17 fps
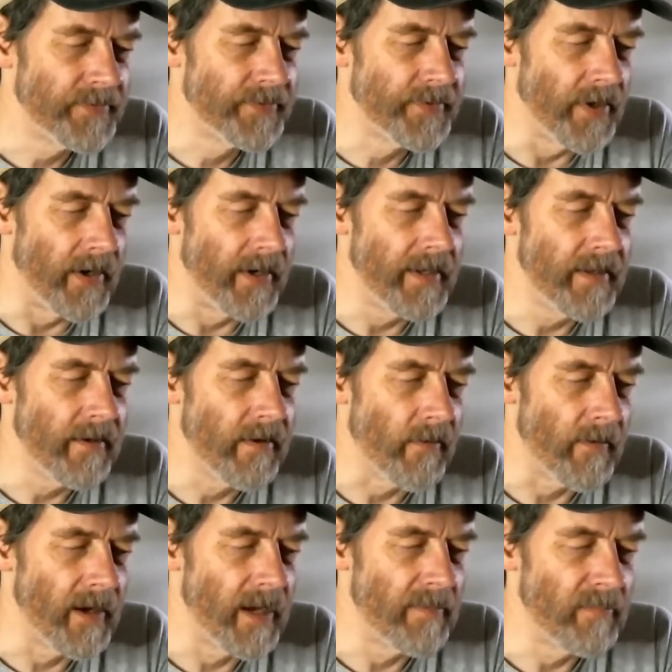
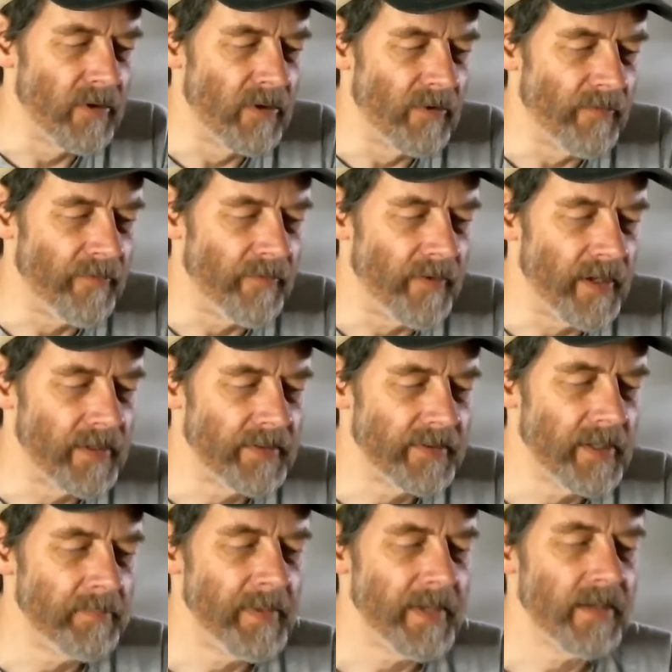diagram of a
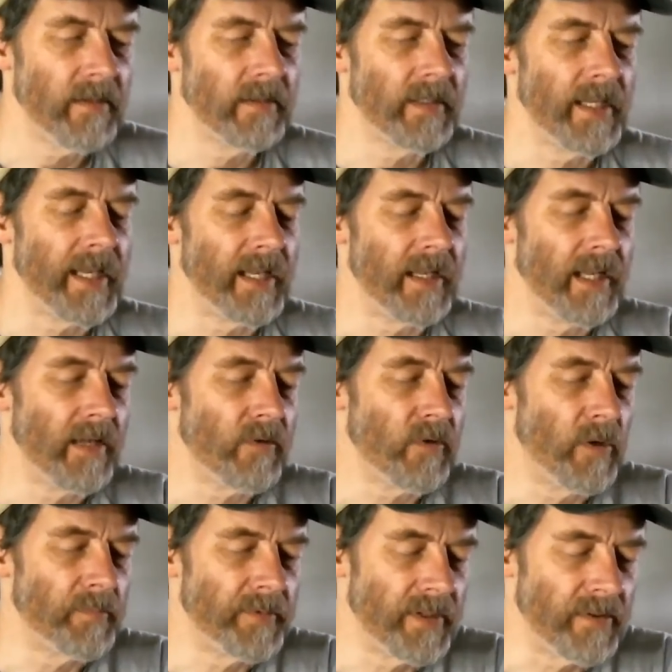typical
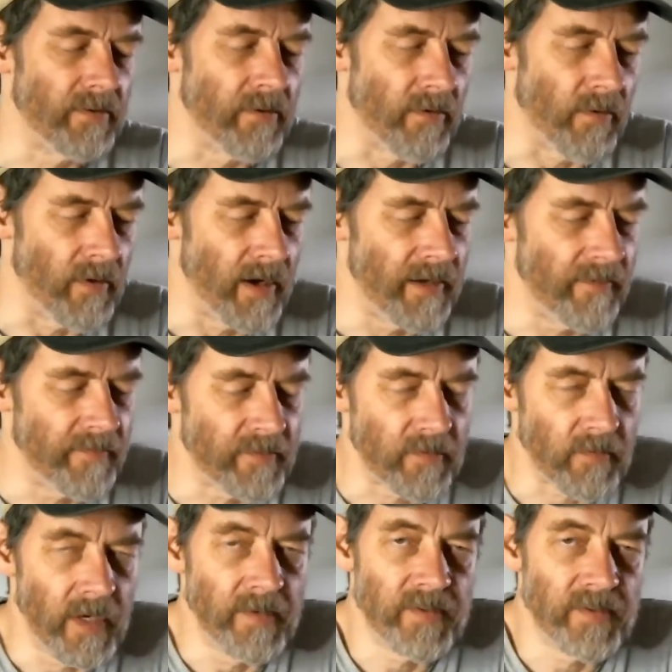helicopter drivetrain,